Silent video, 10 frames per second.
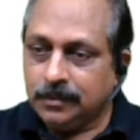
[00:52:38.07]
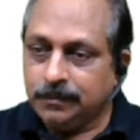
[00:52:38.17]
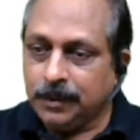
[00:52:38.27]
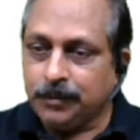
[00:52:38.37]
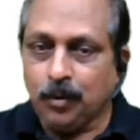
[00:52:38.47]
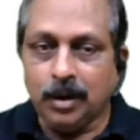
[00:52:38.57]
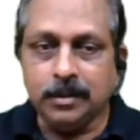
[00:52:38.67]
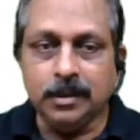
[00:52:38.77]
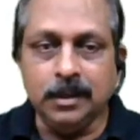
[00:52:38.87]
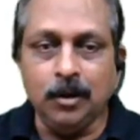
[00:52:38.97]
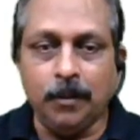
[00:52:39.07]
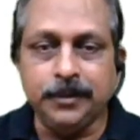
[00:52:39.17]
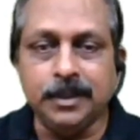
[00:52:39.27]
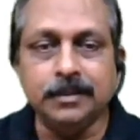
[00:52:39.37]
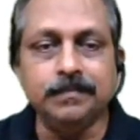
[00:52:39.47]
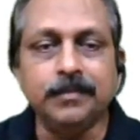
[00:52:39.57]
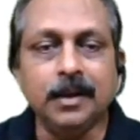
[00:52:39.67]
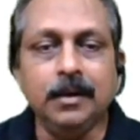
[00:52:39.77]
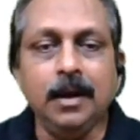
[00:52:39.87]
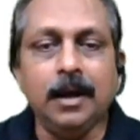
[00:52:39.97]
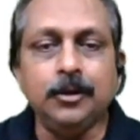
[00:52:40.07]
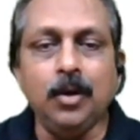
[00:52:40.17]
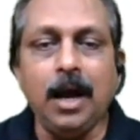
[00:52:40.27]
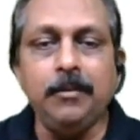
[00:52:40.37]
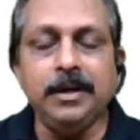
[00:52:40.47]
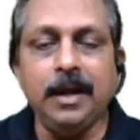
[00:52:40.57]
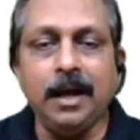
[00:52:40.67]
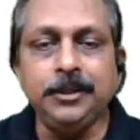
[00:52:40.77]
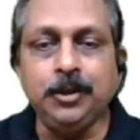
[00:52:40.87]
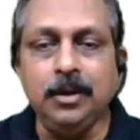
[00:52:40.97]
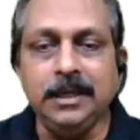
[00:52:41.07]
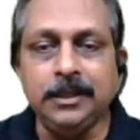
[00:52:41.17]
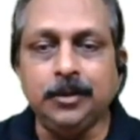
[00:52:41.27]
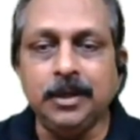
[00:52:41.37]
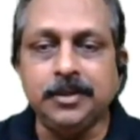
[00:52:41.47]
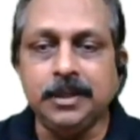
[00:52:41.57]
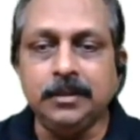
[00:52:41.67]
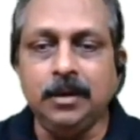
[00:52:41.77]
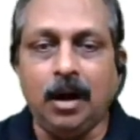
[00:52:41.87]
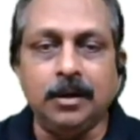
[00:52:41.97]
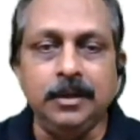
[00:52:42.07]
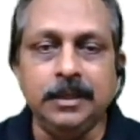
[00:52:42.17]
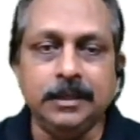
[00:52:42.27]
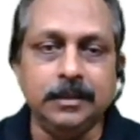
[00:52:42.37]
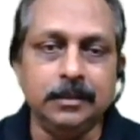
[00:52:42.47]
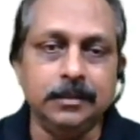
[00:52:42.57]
Fifth one, third option. To have a natural interest in gardening.